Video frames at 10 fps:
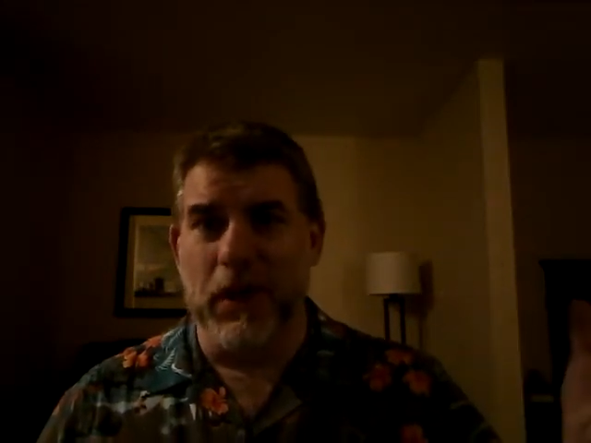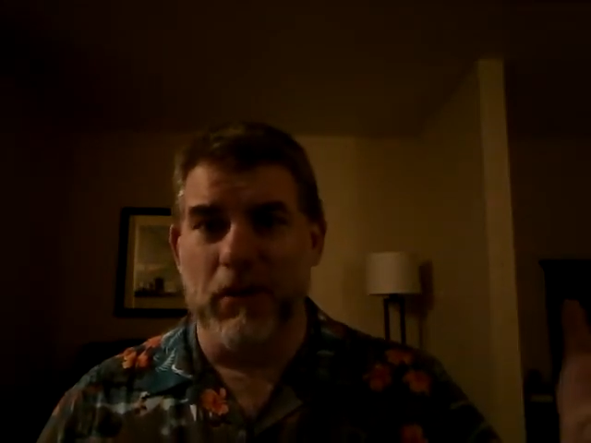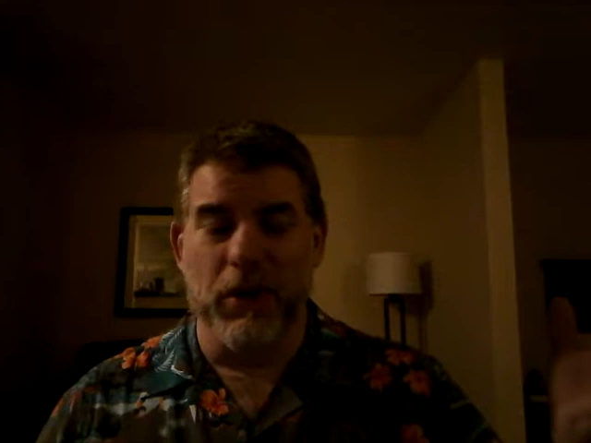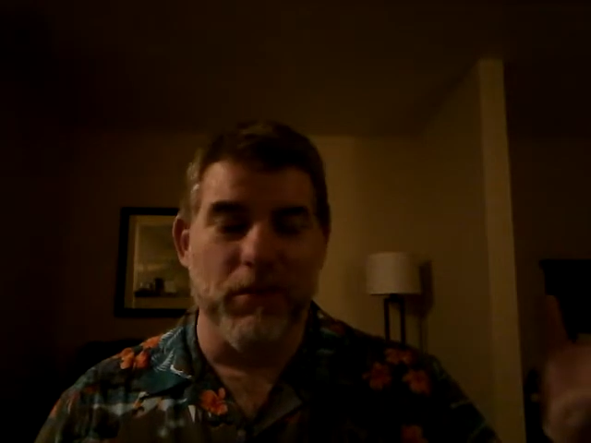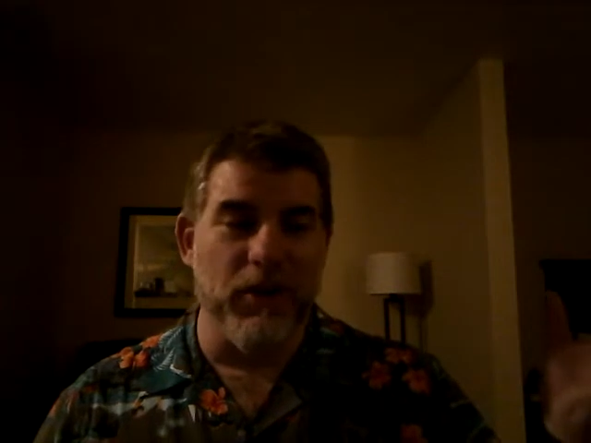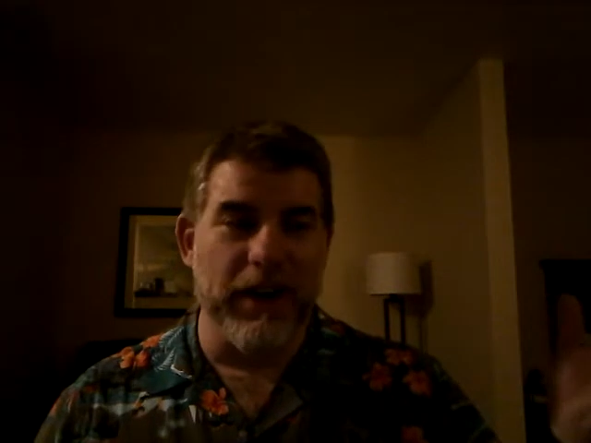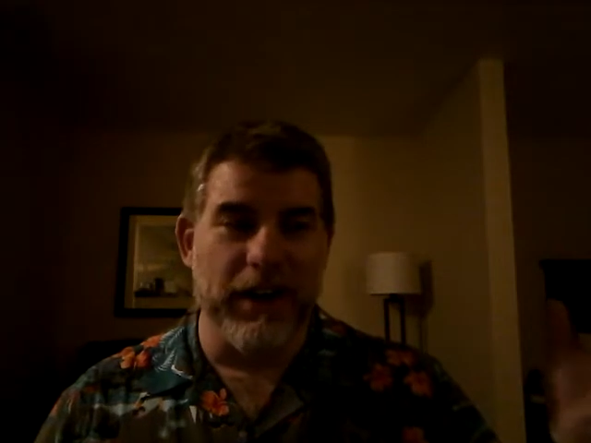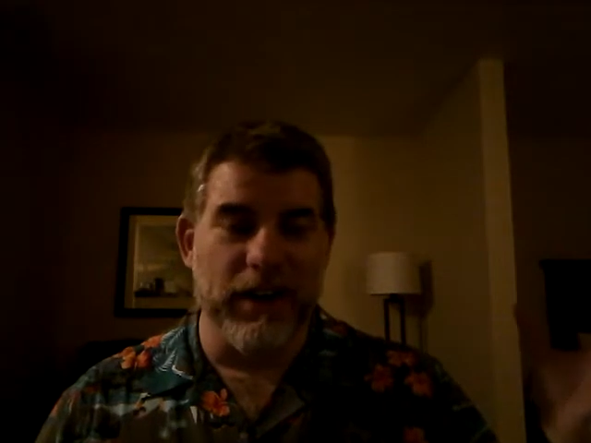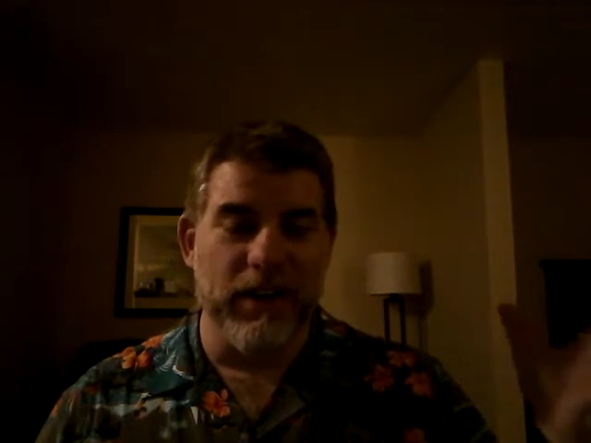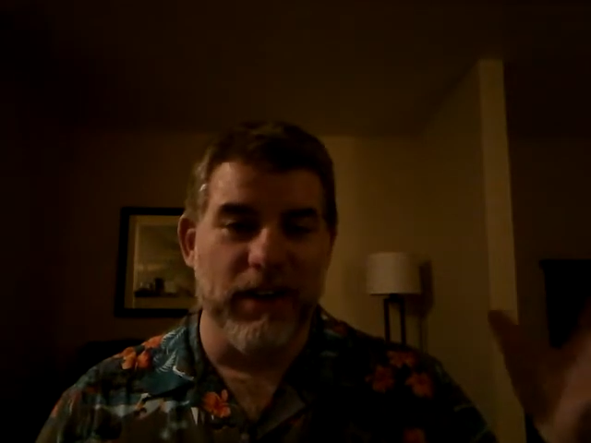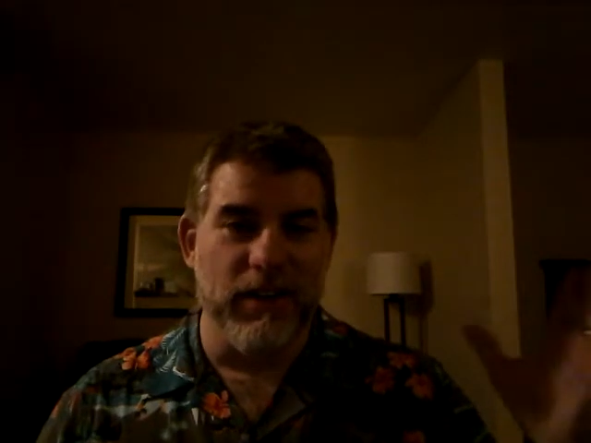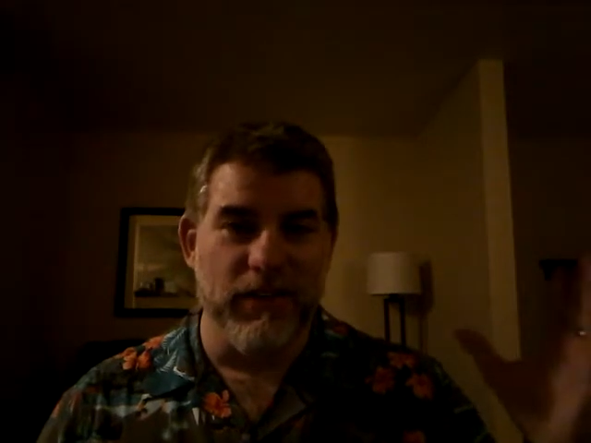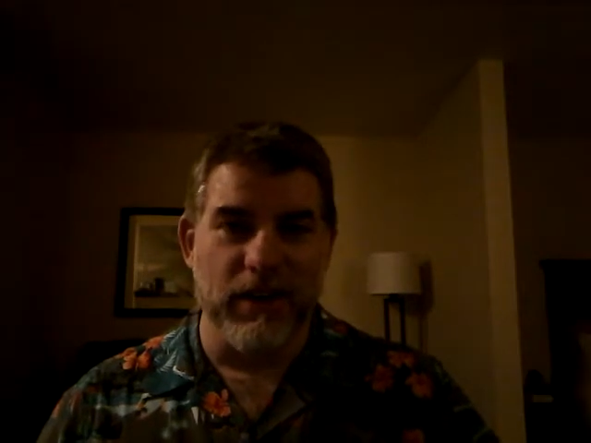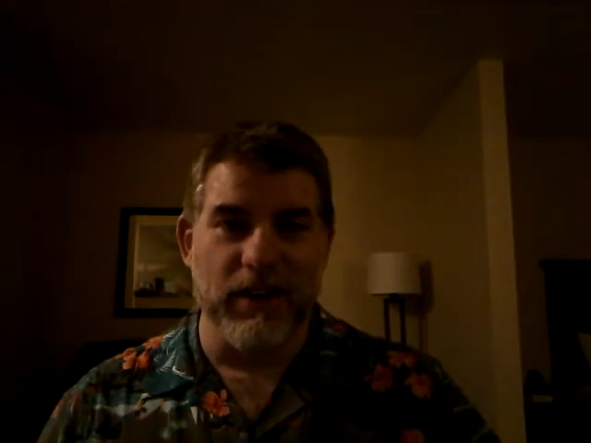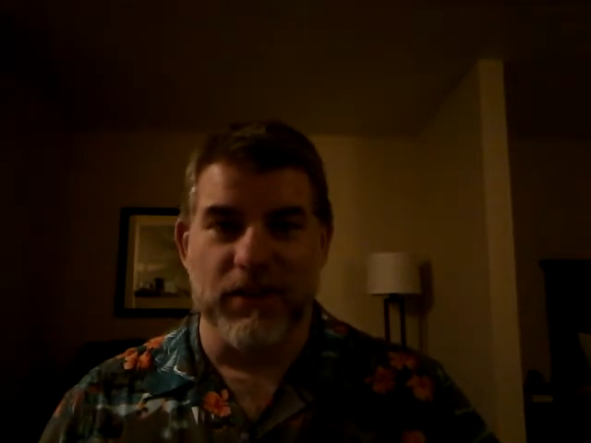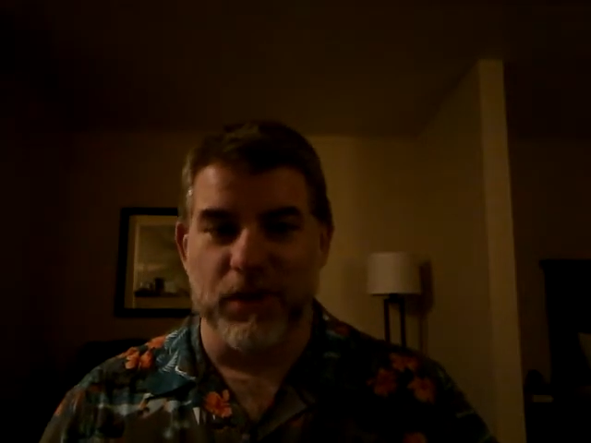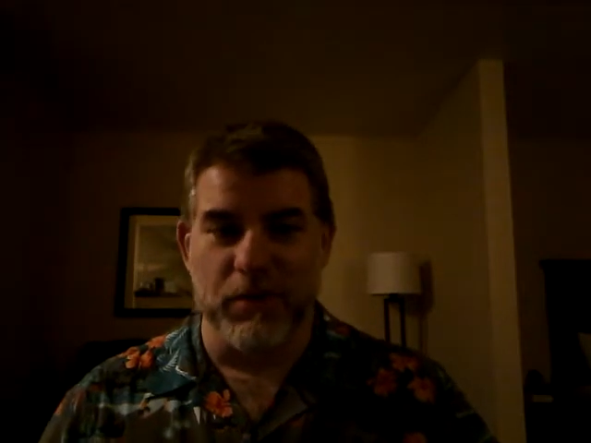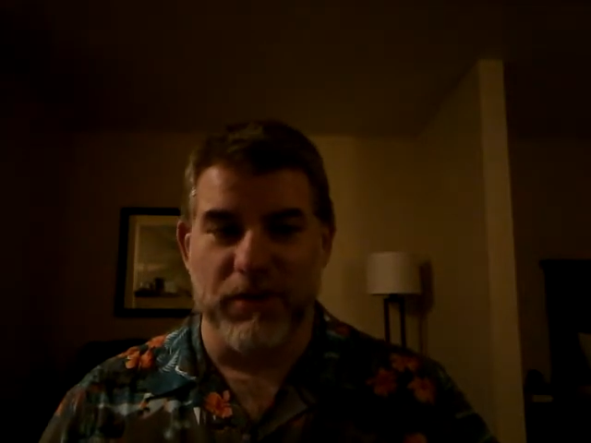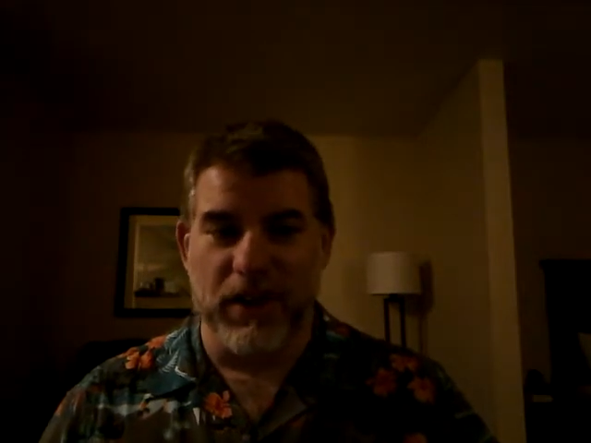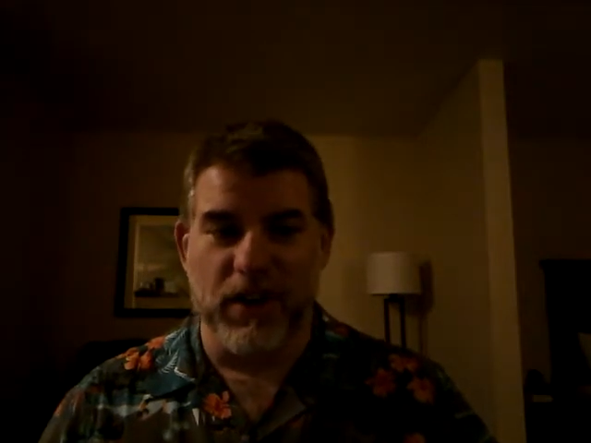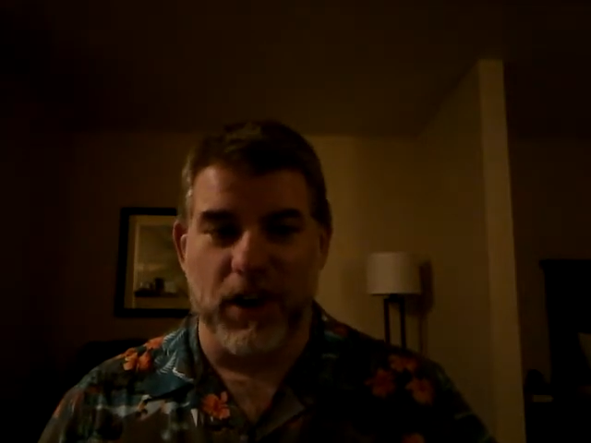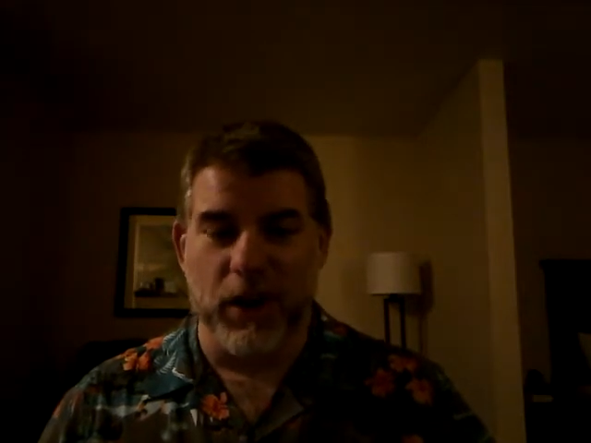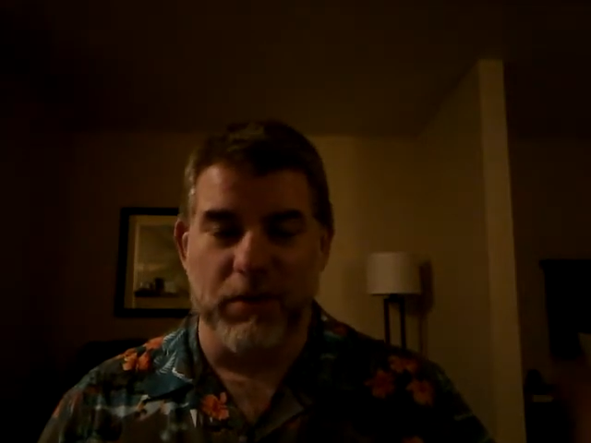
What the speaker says: will bring various forms of alcohol,